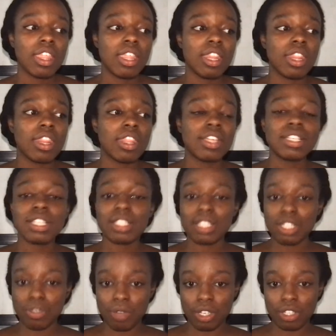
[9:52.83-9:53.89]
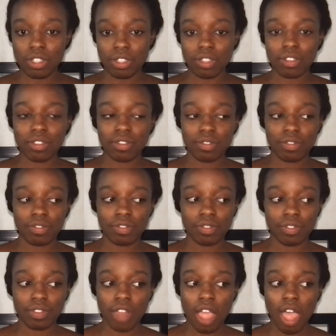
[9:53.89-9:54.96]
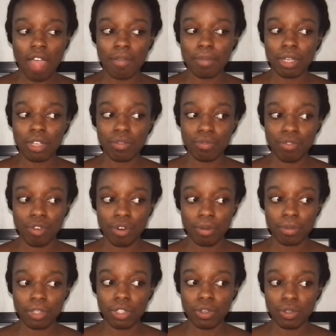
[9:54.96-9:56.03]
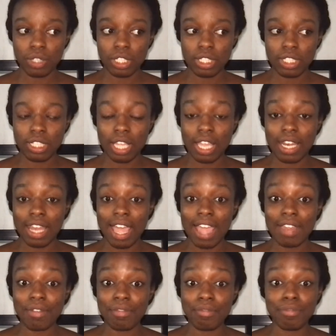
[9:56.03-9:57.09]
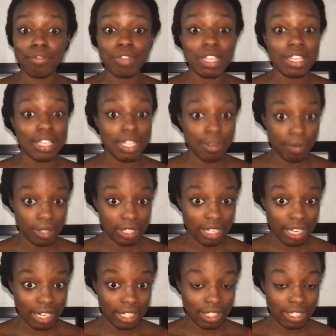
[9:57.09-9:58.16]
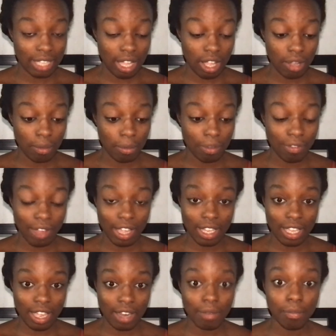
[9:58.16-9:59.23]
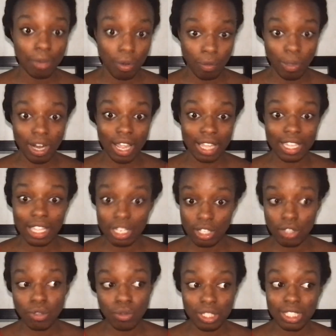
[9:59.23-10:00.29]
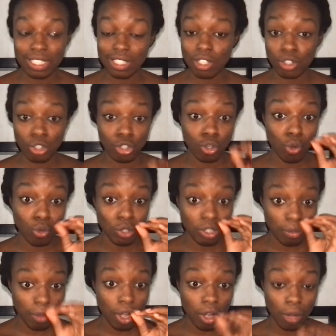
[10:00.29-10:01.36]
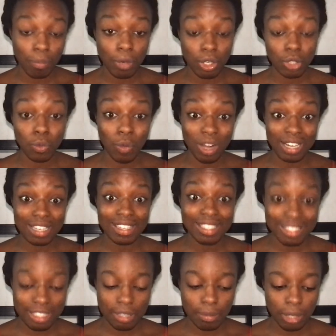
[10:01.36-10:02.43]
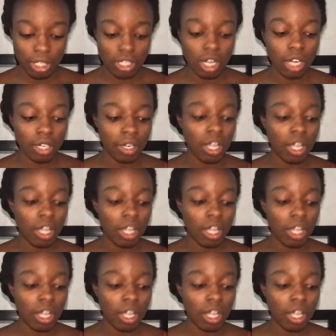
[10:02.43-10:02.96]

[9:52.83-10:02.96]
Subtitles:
There's a situation. I've been informed, noticed, and I really would like to help if I can. But what I can do is still so small compared to what needs to be done.